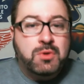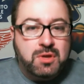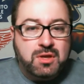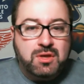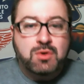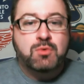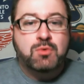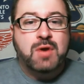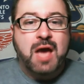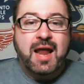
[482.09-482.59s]

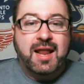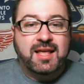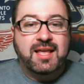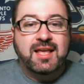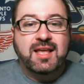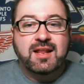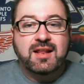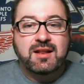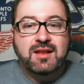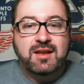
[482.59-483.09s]
you got to
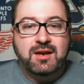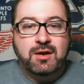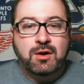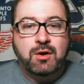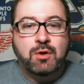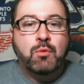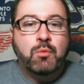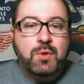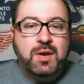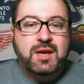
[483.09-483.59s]
get in
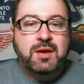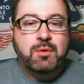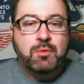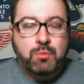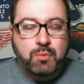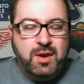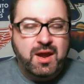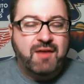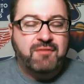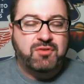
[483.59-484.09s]
here.
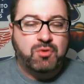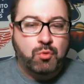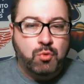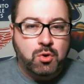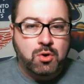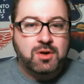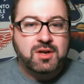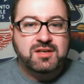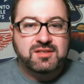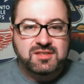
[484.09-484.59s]
We have to
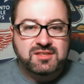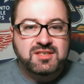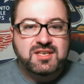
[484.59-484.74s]
work as a